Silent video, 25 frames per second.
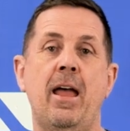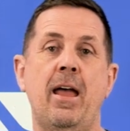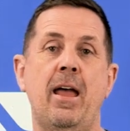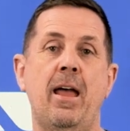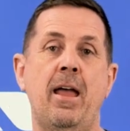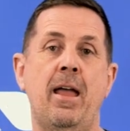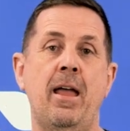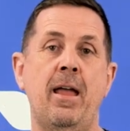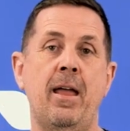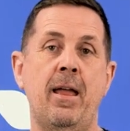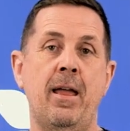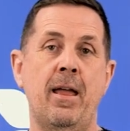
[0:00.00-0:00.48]

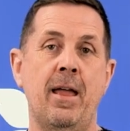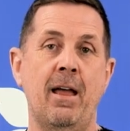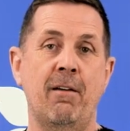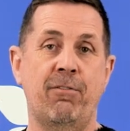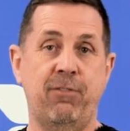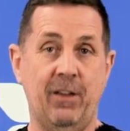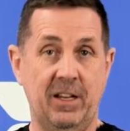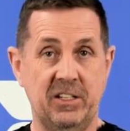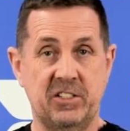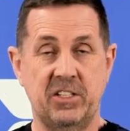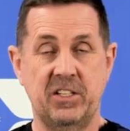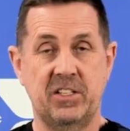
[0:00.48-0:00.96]
a
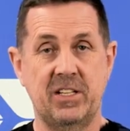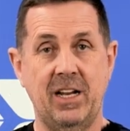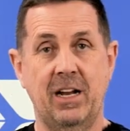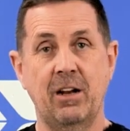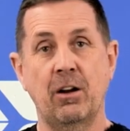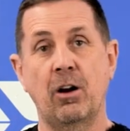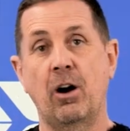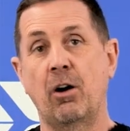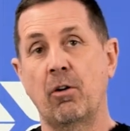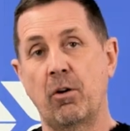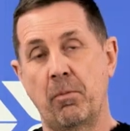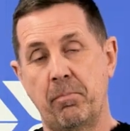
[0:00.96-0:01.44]
flexi
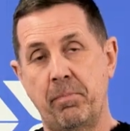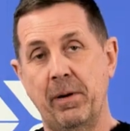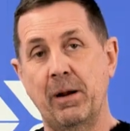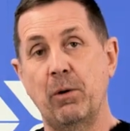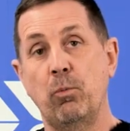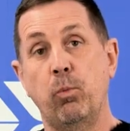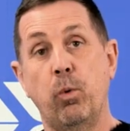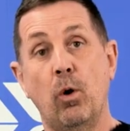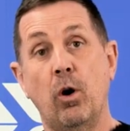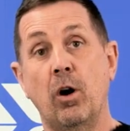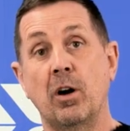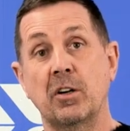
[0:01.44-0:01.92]
tank or a big
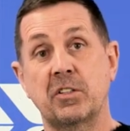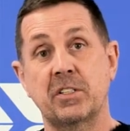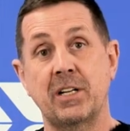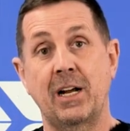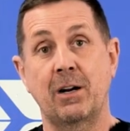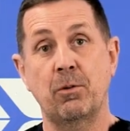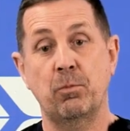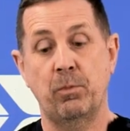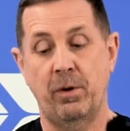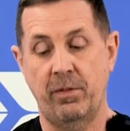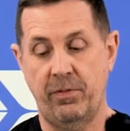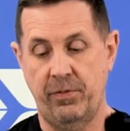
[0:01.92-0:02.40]
water
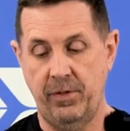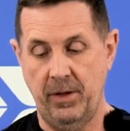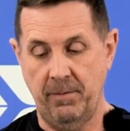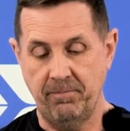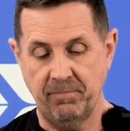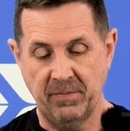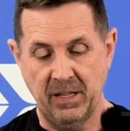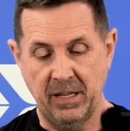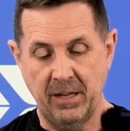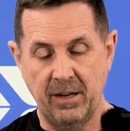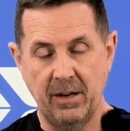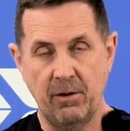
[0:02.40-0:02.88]
tank with them,
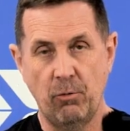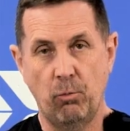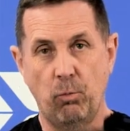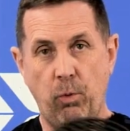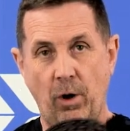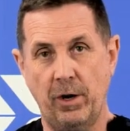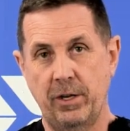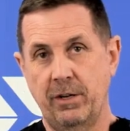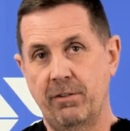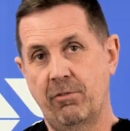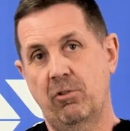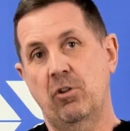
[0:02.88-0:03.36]

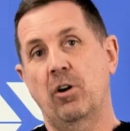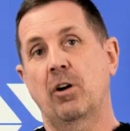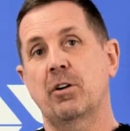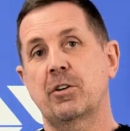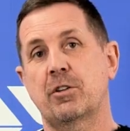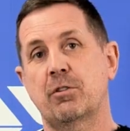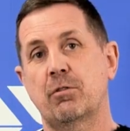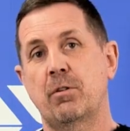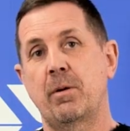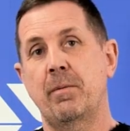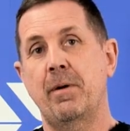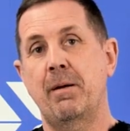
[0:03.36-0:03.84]
what you've got
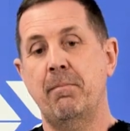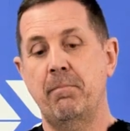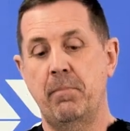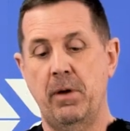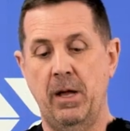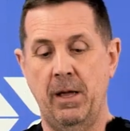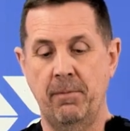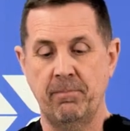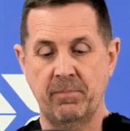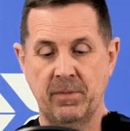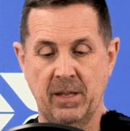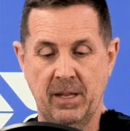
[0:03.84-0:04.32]
to
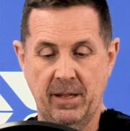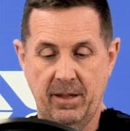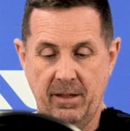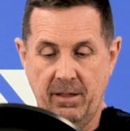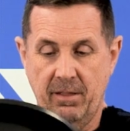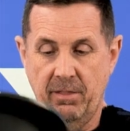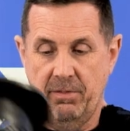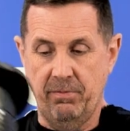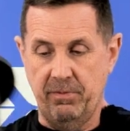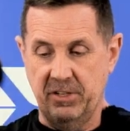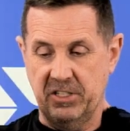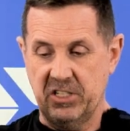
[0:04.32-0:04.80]
remember,
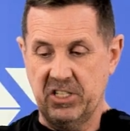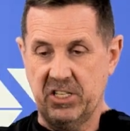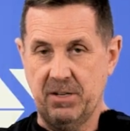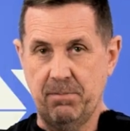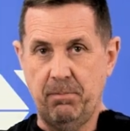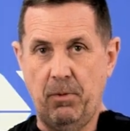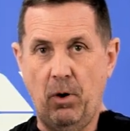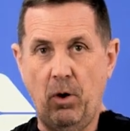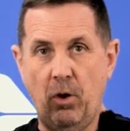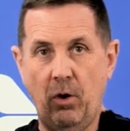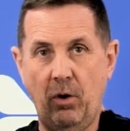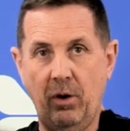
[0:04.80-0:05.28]
the
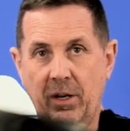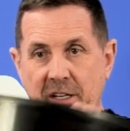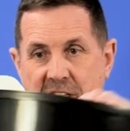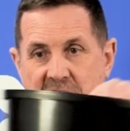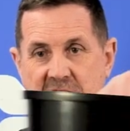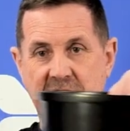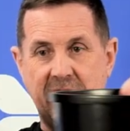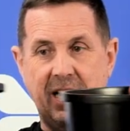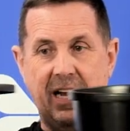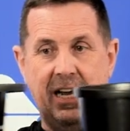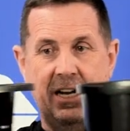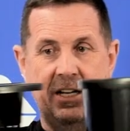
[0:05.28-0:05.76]
smaller
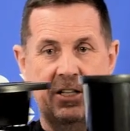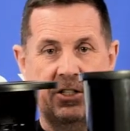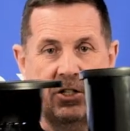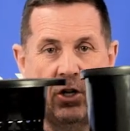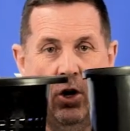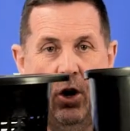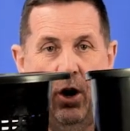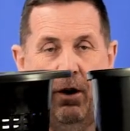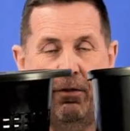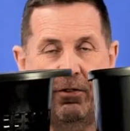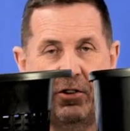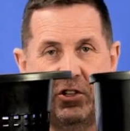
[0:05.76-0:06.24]
size
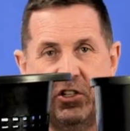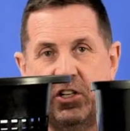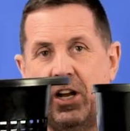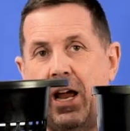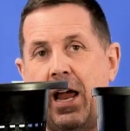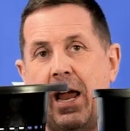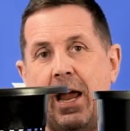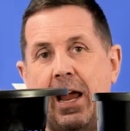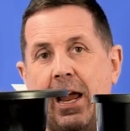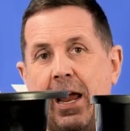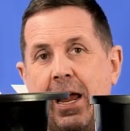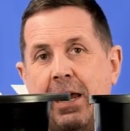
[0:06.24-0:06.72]

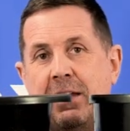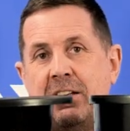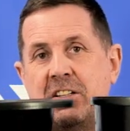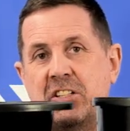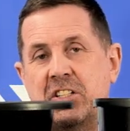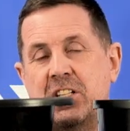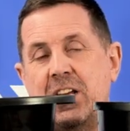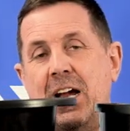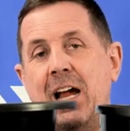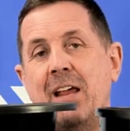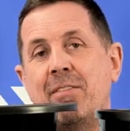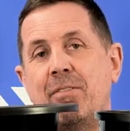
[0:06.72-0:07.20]
offset
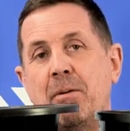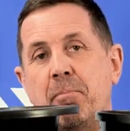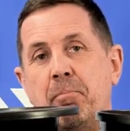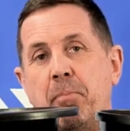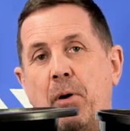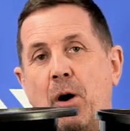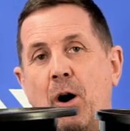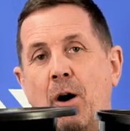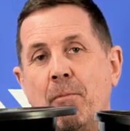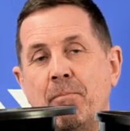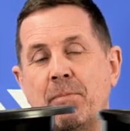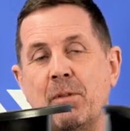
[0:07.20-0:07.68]
inside the
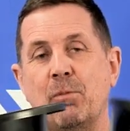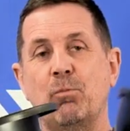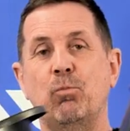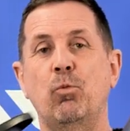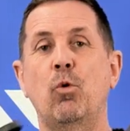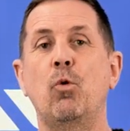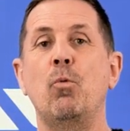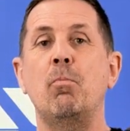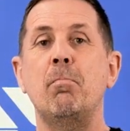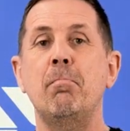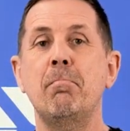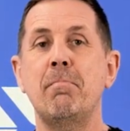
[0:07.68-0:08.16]
pot
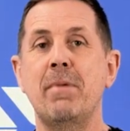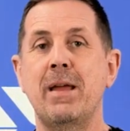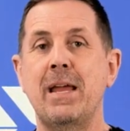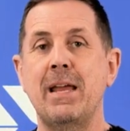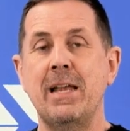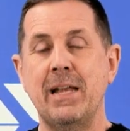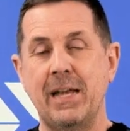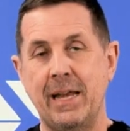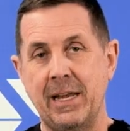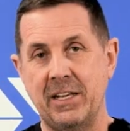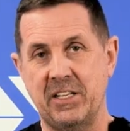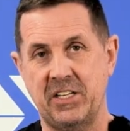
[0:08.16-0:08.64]
will
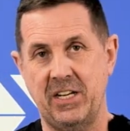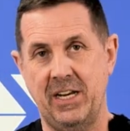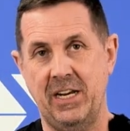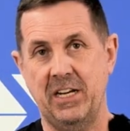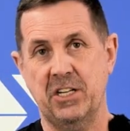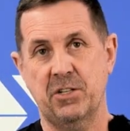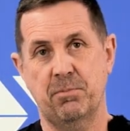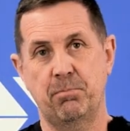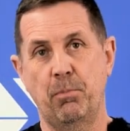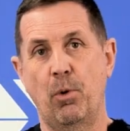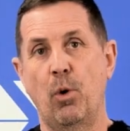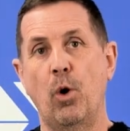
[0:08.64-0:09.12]
mean it
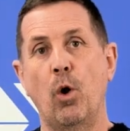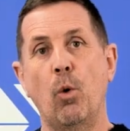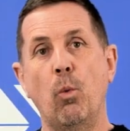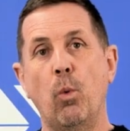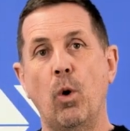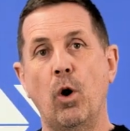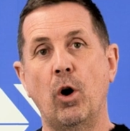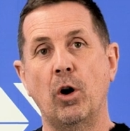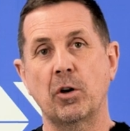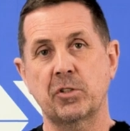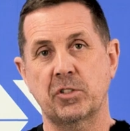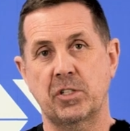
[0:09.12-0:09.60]
takes more
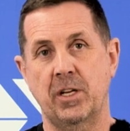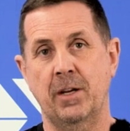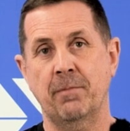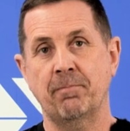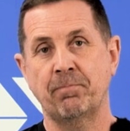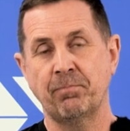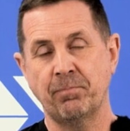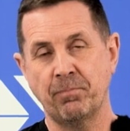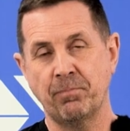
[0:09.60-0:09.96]
water.